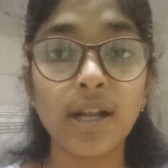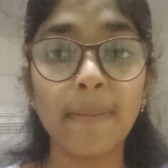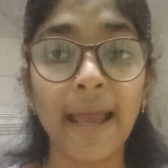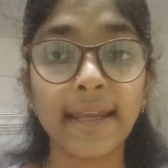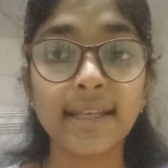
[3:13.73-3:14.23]

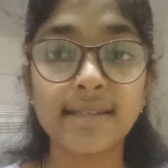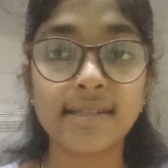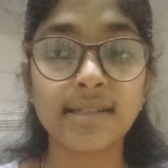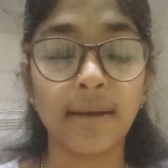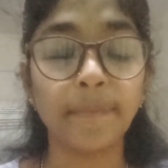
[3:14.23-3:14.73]
banking
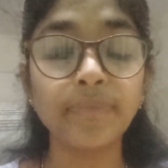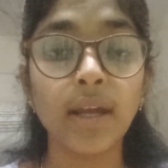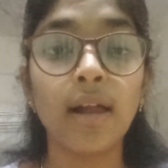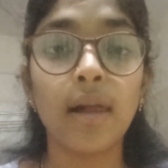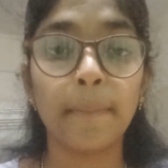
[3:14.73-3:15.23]
system
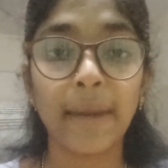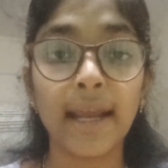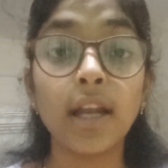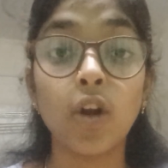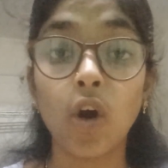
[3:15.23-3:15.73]

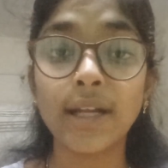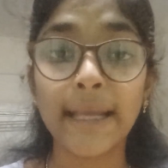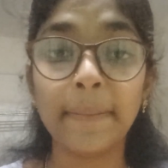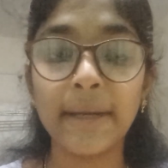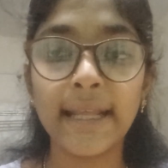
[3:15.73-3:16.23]
may not
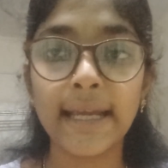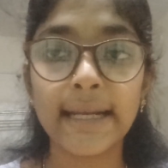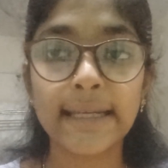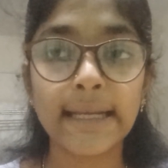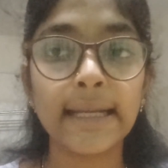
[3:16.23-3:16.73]

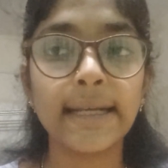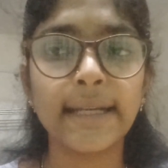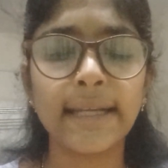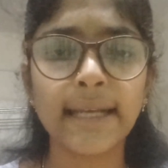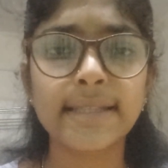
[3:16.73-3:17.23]
immediately
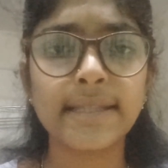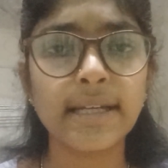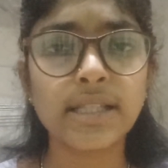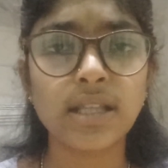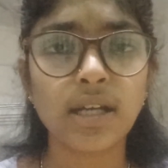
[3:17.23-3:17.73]
detect
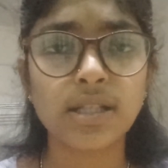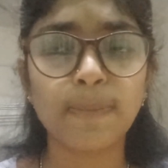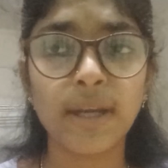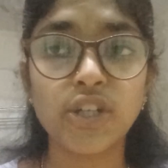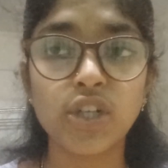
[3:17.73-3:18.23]
the
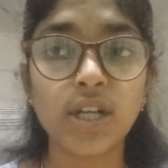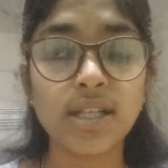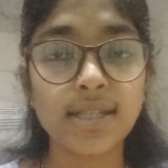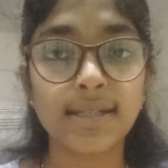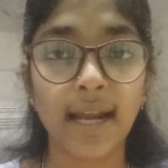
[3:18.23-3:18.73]

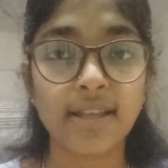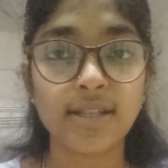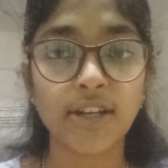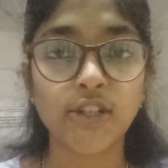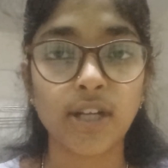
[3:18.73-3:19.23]
suspicious
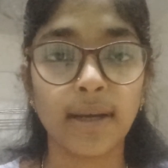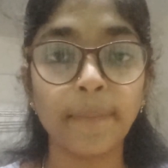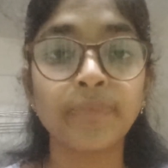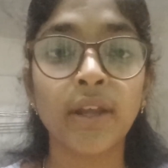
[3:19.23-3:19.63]
transaction.